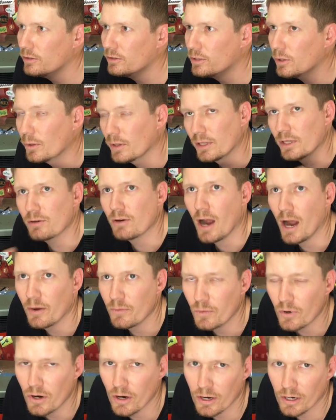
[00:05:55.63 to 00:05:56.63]
doing their
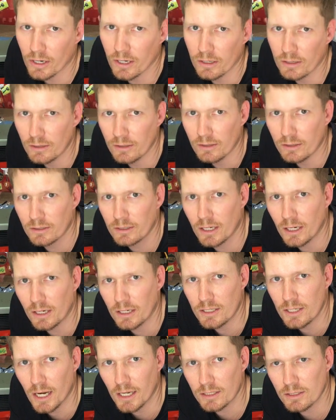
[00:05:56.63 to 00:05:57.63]
own work and can
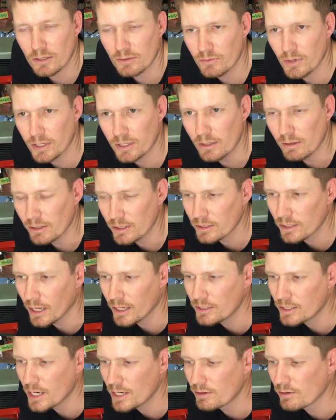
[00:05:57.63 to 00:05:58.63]
adjust it regularly.
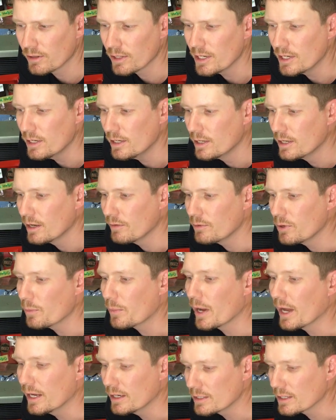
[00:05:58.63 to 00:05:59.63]
So generally, if you're
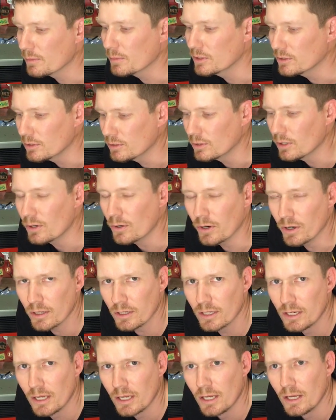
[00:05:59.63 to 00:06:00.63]
paying someone to do
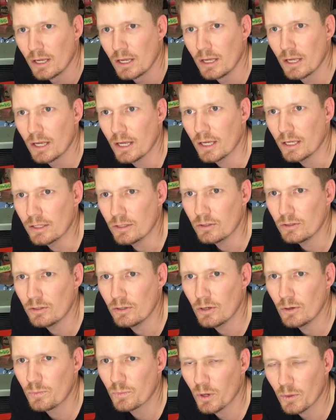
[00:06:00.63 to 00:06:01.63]
it,
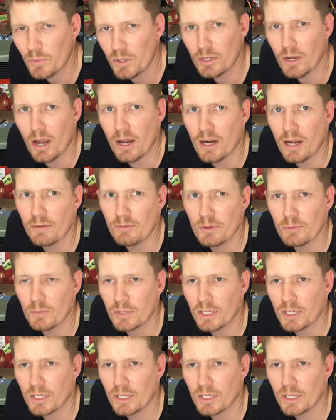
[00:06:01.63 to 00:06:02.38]
you probably don't have the